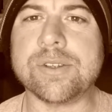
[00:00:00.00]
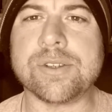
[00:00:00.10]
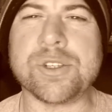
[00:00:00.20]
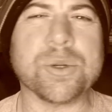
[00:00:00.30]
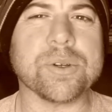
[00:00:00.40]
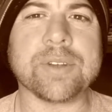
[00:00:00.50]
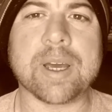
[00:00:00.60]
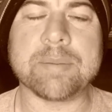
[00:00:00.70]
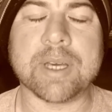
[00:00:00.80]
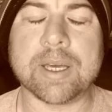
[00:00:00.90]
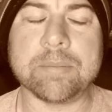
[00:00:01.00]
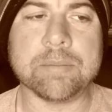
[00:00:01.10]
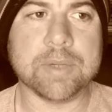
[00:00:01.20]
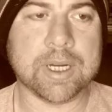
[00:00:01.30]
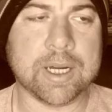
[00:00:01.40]
shooter type
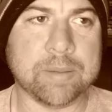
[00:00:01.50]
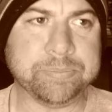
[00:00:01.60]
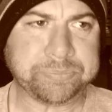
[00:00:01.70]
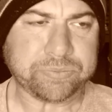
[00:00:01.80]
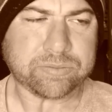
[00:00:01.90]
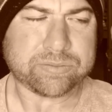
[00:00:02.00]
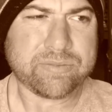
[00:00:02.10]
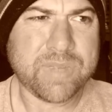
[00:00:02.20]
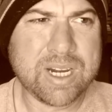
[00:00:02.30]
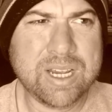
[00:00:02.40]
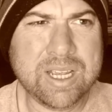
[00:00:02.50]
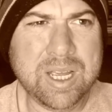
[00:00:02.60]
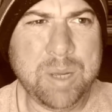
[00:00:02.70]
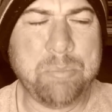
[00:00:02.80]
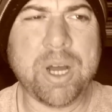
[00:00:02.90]
game. Um,
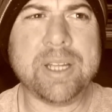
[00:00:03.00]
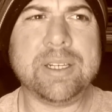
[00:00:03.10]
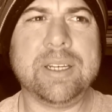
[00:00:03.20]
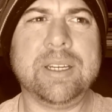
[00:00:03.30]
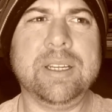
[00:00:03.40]
but